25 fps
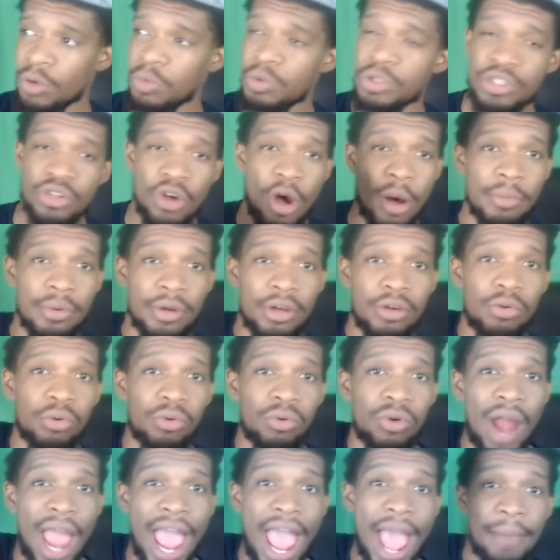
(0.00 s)
We saw him
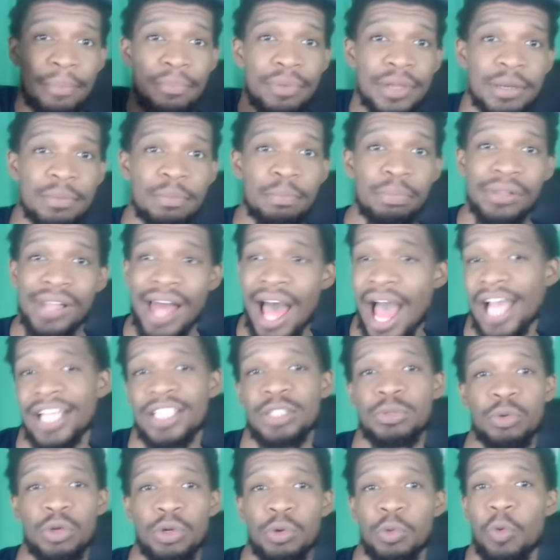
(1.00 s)
grabbing
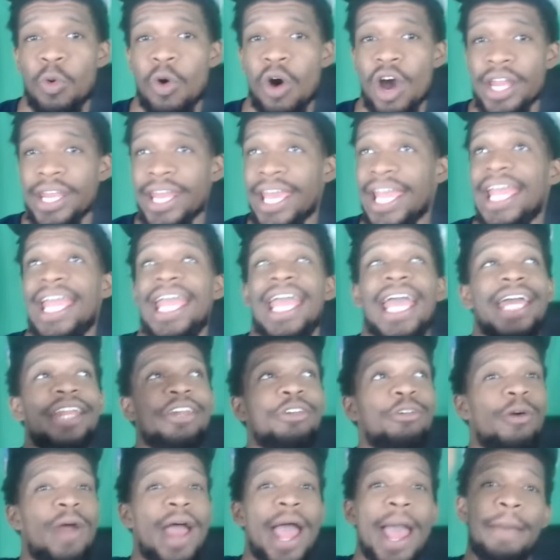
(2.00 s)
blocks with one hand,
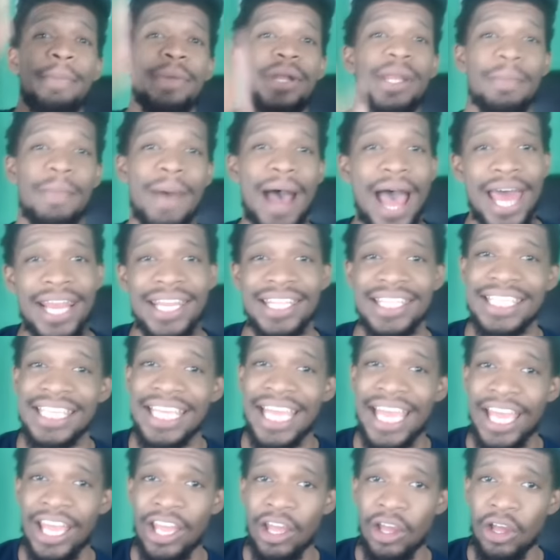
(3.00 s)
grabbing them out of
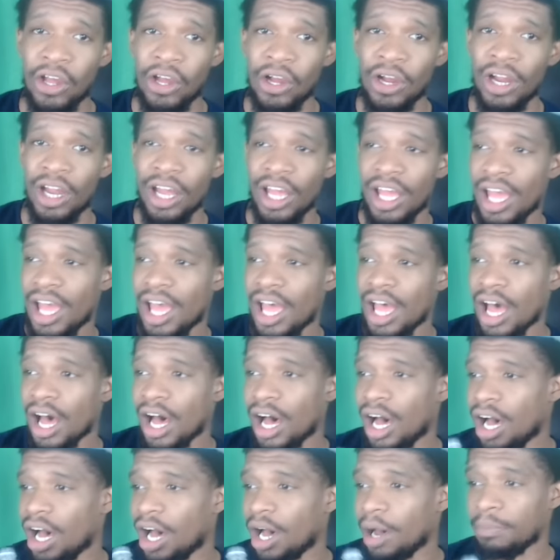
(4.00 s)
the air,
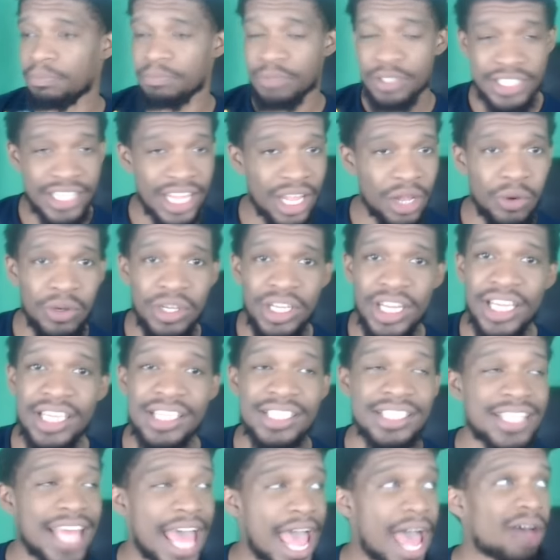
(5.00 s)
um, staring
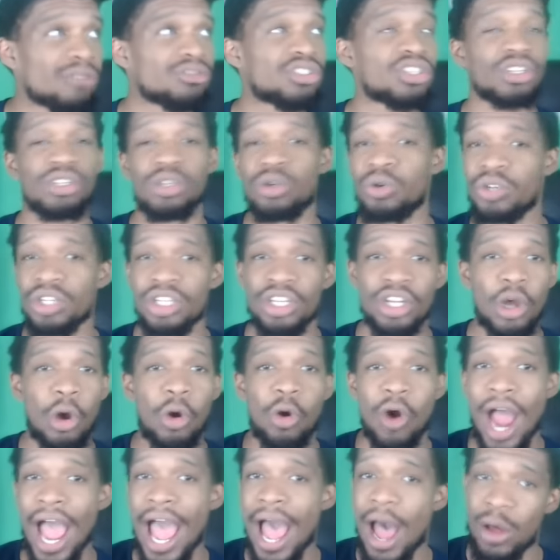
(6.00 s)
niggas down, saluting the
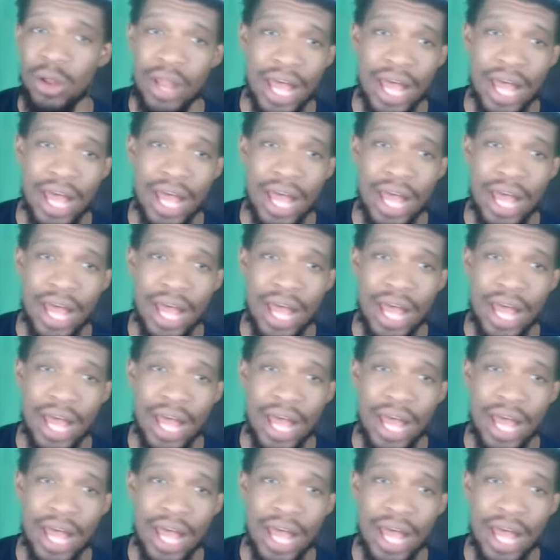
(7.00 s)
crowd.